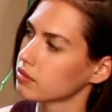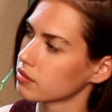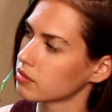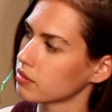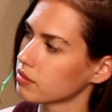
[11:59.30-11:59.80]

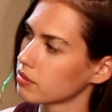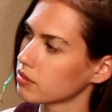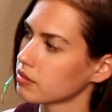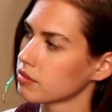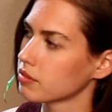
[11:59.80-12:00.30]

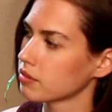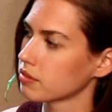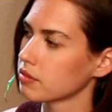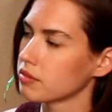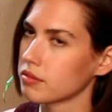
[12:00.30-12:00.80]

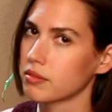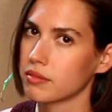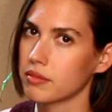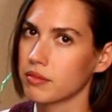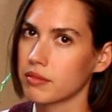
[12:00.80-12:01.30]

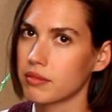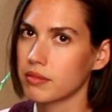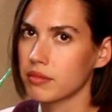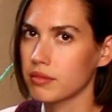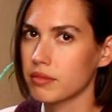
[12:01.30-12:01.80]

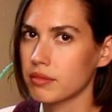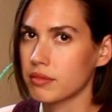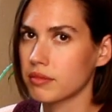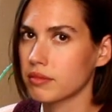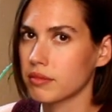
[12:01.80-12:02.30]

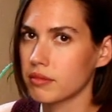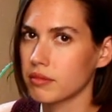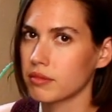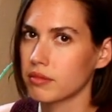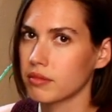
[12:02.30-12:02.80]

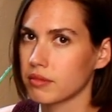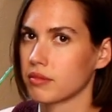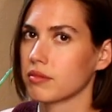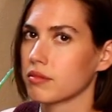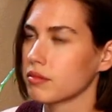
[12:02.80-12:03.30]

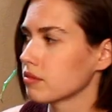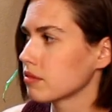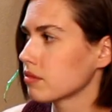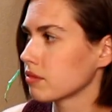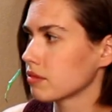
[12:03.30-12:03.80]

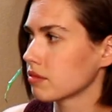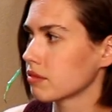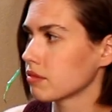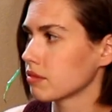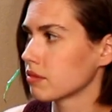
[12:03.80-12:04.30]

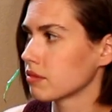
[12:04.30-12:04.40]
No words are spoken by the person on screen.